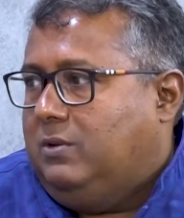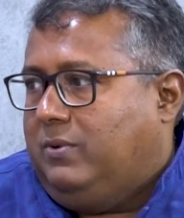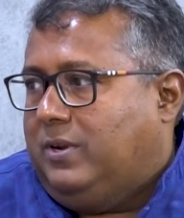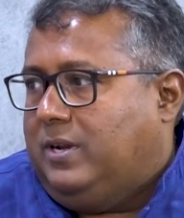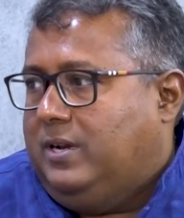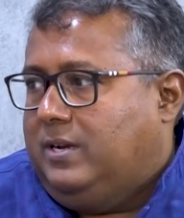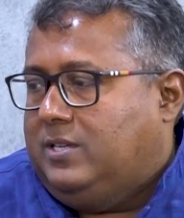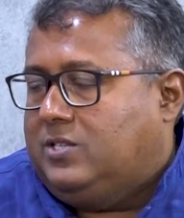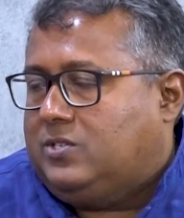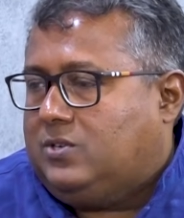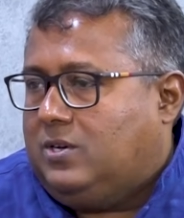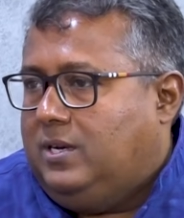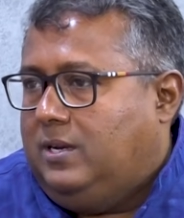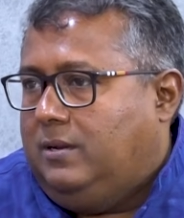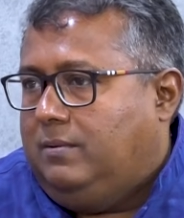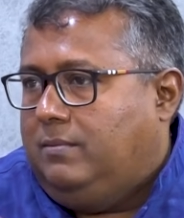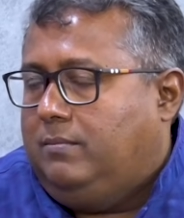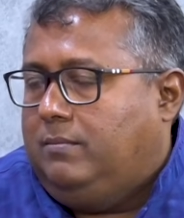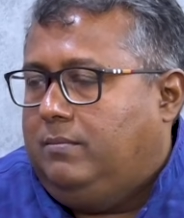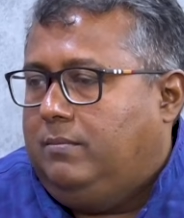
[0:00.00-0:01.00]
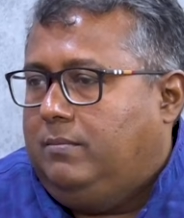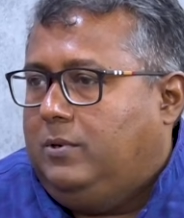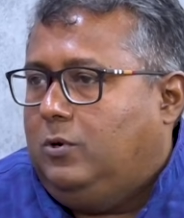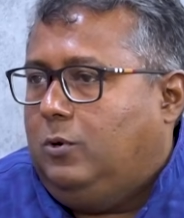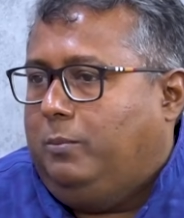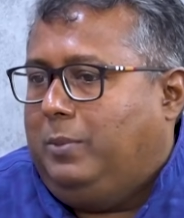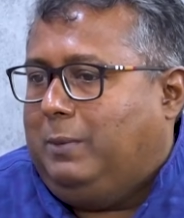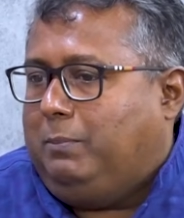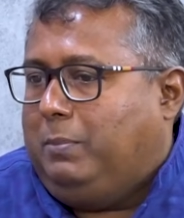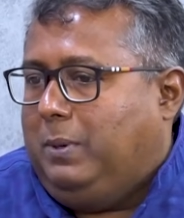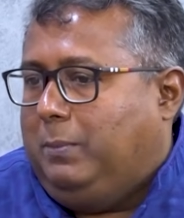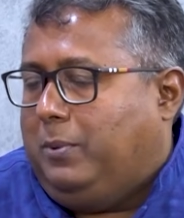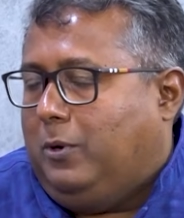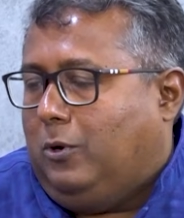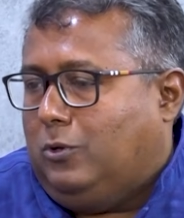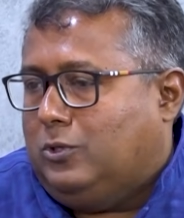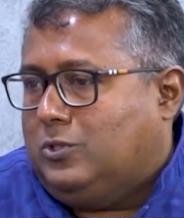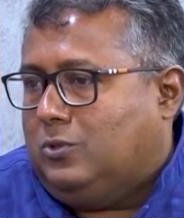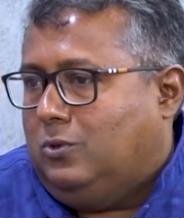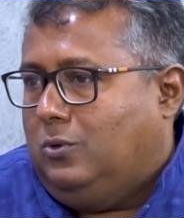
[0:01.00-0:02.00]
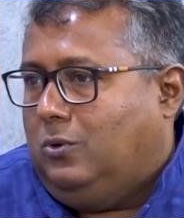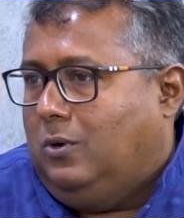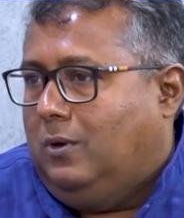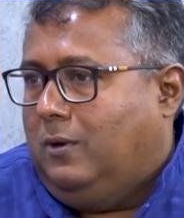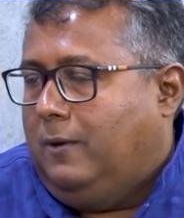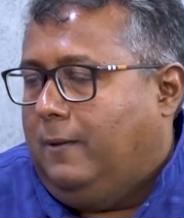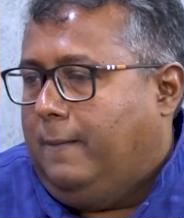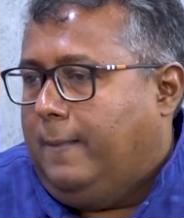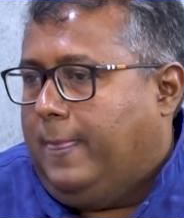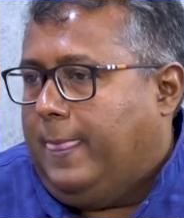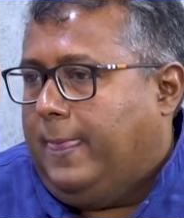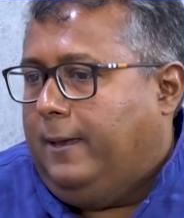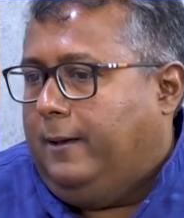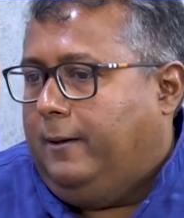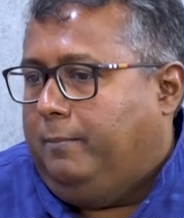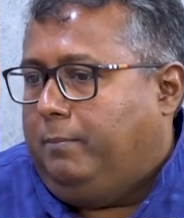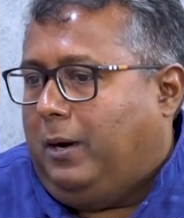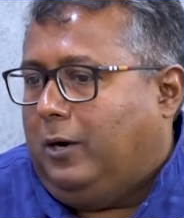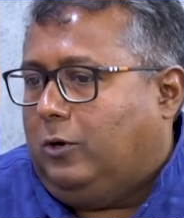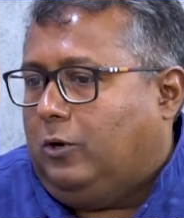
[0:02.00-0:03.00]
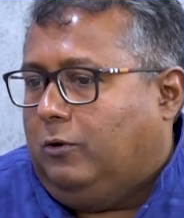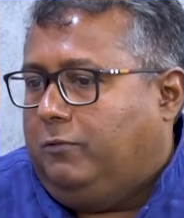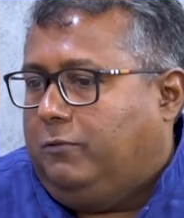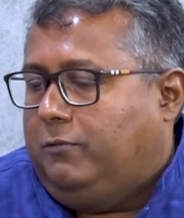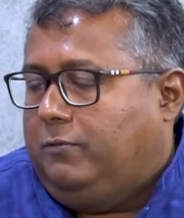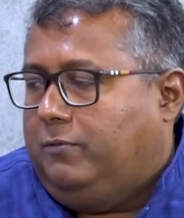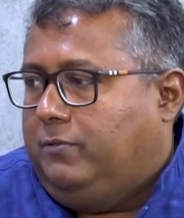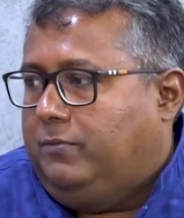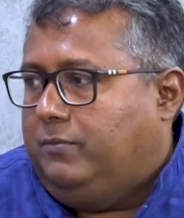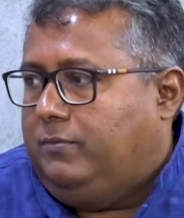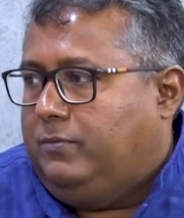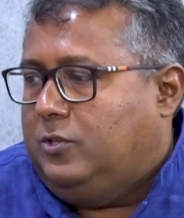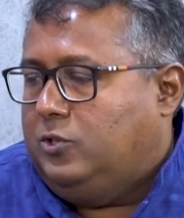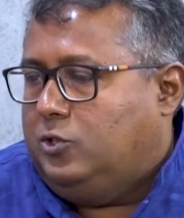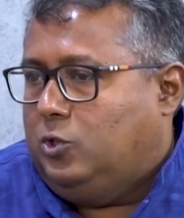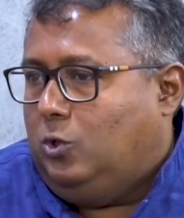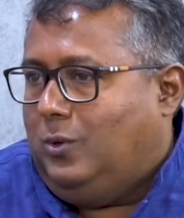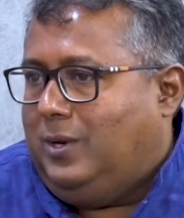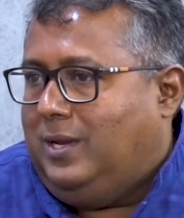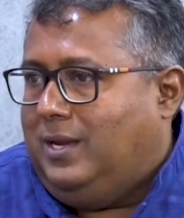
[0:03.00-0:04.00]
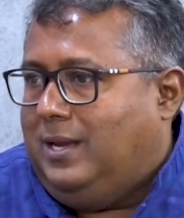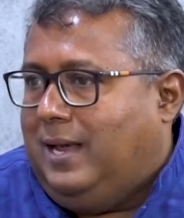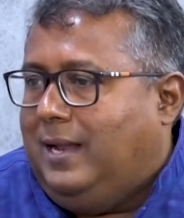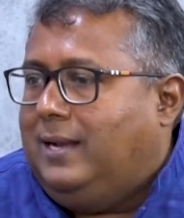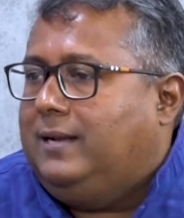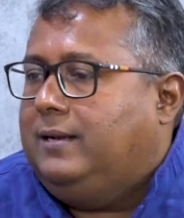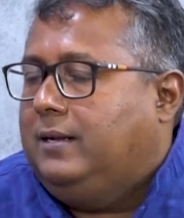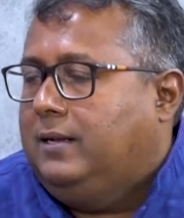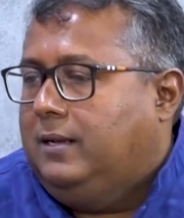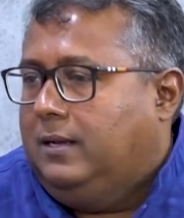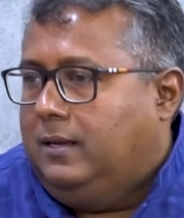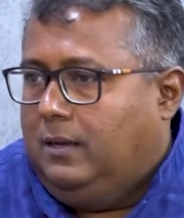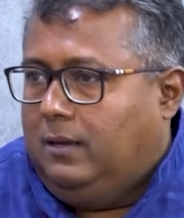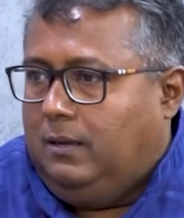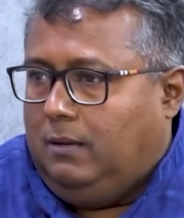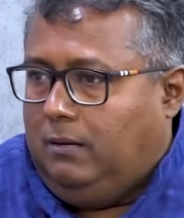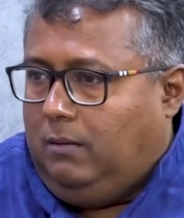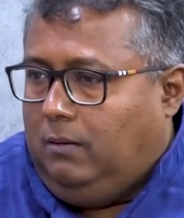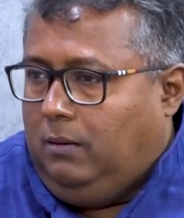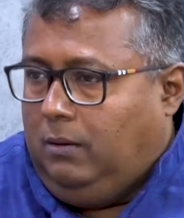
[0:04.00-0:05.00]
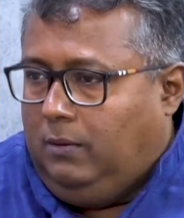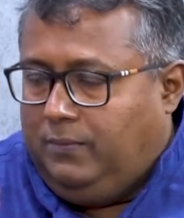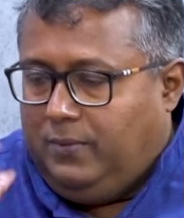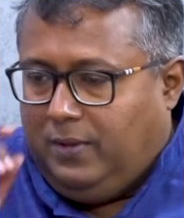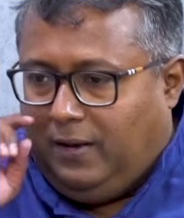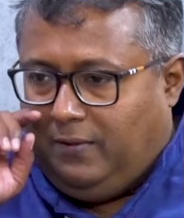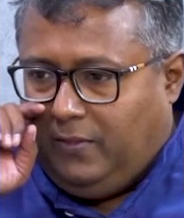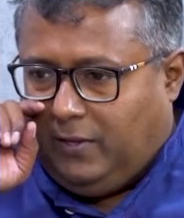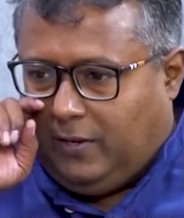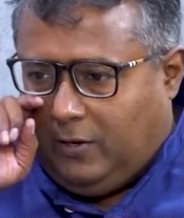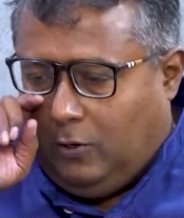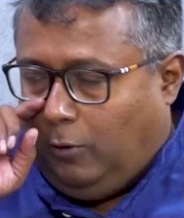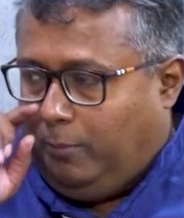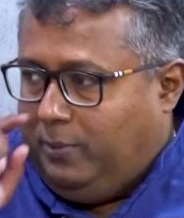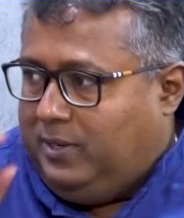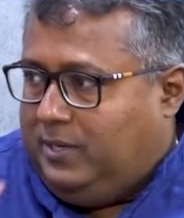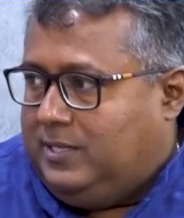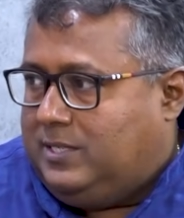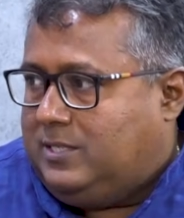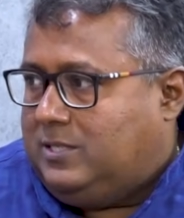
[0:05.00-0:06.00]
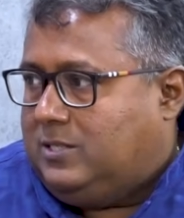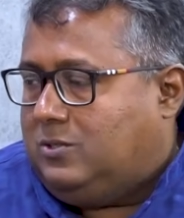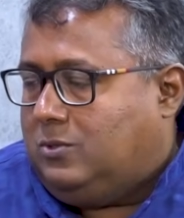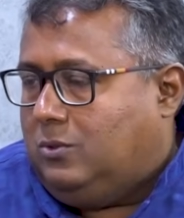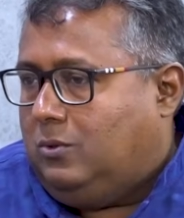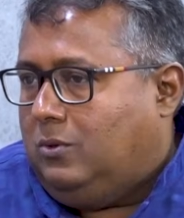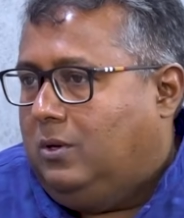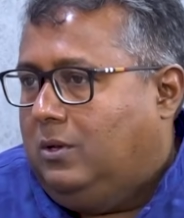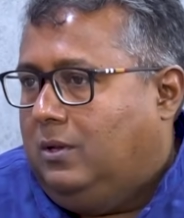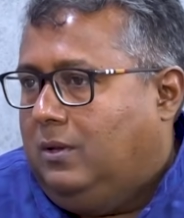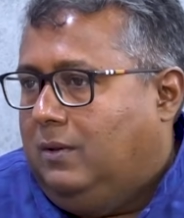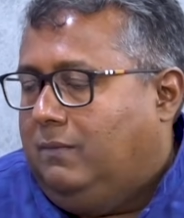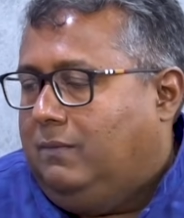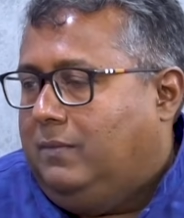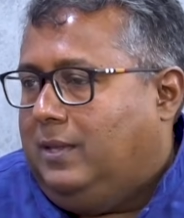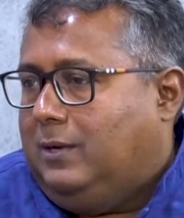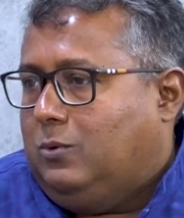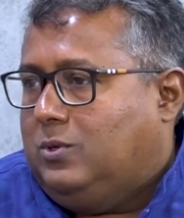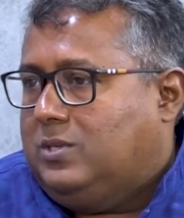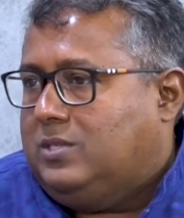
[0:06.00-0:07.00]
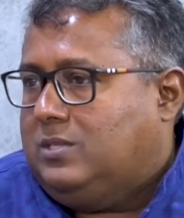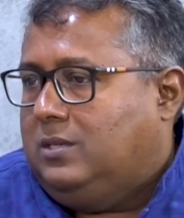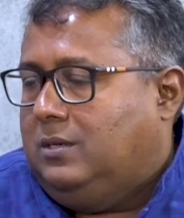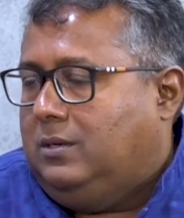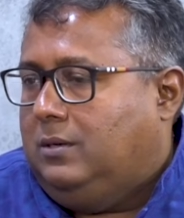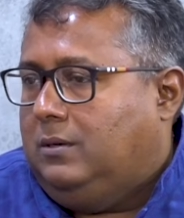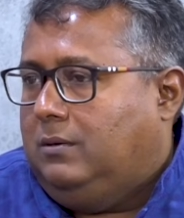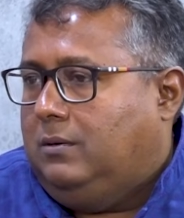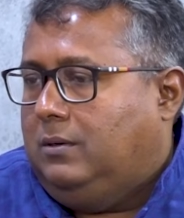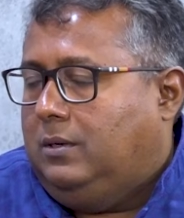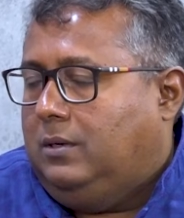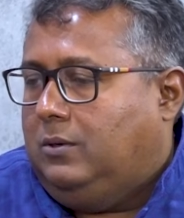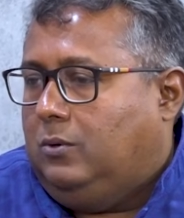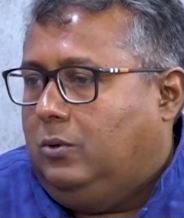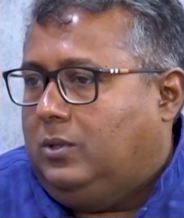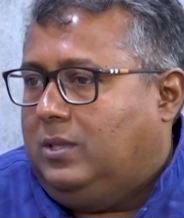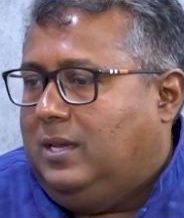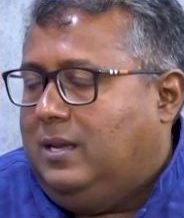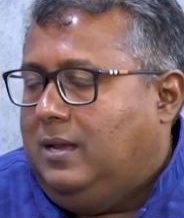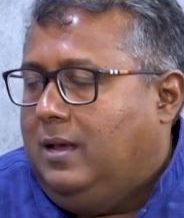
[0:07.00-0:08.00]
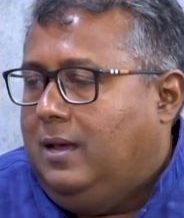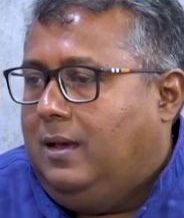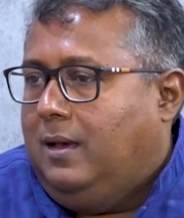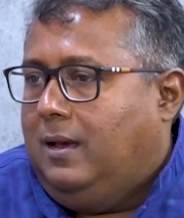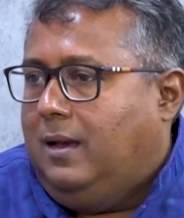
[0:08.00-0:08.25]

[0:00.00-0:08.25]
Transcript: there were industry, big people also a part of the jury and the other nominees. So that was a good thing.